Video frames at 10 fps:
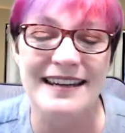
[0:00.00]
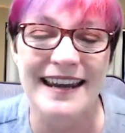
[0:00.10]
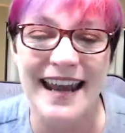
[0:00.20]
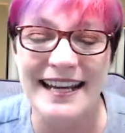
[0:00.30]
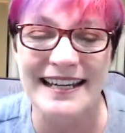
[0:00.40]

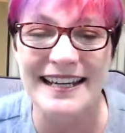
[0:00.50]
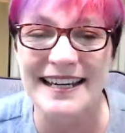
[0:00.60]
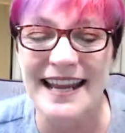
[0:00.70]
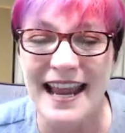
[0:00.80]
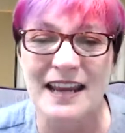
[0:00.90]

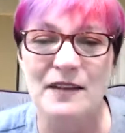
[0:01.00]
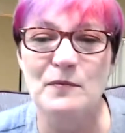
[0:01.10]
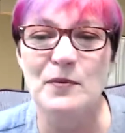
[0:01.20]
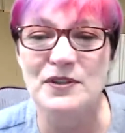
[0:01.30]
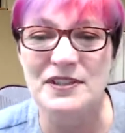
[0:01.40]

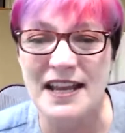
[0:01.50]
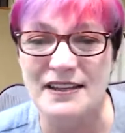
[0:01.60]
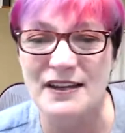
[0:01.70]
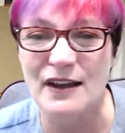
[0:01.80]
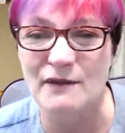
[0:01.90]

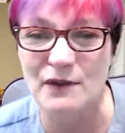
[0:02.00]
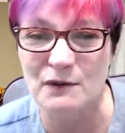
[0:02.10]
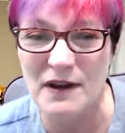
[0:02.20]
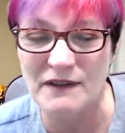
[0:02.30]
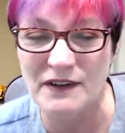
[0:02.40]
98% of their
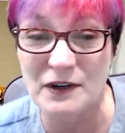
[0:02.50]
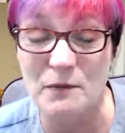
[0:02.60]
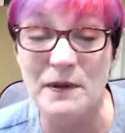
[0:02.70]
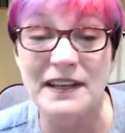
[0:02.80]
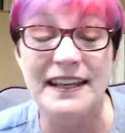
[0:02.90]
revenue.
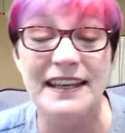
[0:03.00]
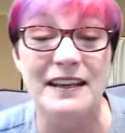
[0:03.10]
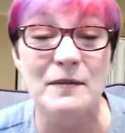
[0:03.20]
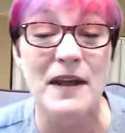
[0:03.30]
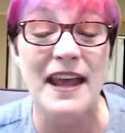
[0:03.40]
But
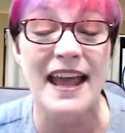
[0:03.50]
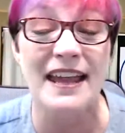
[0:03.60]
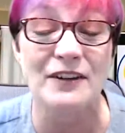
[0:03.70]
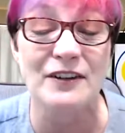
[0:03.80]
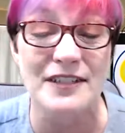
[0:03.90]
Kim
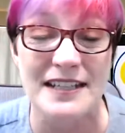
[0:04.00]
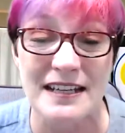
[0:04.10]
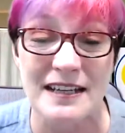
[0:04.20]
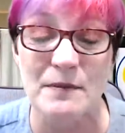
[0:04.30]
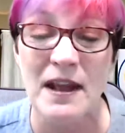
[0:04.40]
and her
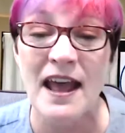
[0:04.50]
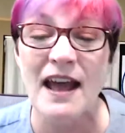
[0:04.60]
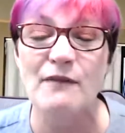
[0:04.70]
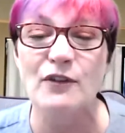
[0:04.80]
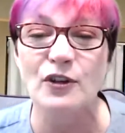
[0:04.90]
team
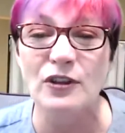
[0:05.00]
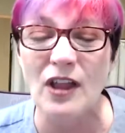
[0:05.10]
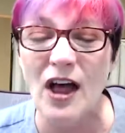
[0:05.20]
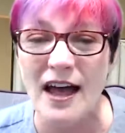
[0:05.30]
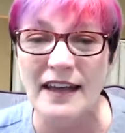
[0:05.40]
have
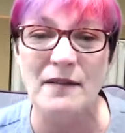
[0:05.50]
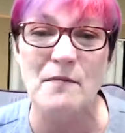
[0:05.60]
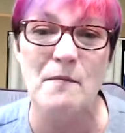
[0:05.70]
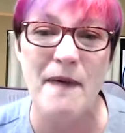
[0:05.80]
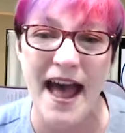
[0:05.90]
clawed
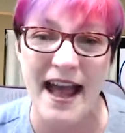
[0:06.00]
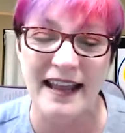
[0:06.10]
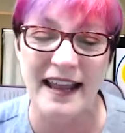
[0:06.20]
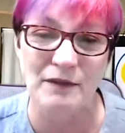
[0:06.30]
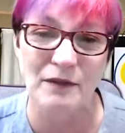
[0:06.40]

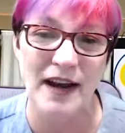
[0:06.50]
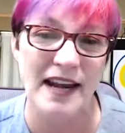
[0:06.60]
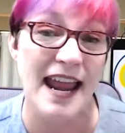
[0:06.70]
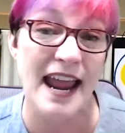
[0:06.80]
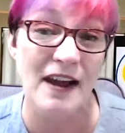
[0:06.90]
back. And right
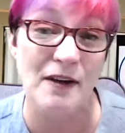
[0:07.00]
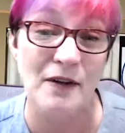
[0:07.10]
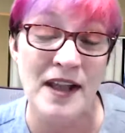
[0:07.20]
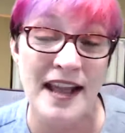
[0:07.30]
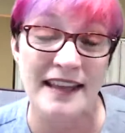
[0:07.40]
now,
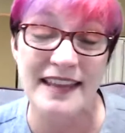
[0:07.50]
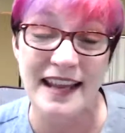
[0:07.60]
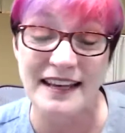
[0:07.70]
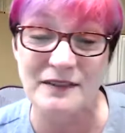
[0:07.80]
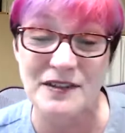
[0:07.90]
at the
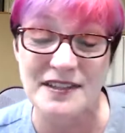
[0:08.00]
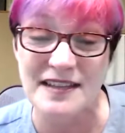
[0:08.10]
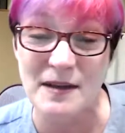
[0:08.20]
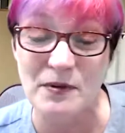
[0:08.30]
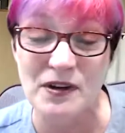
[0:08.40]
end of
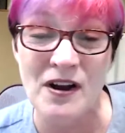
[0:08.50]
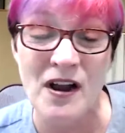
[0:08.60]
December,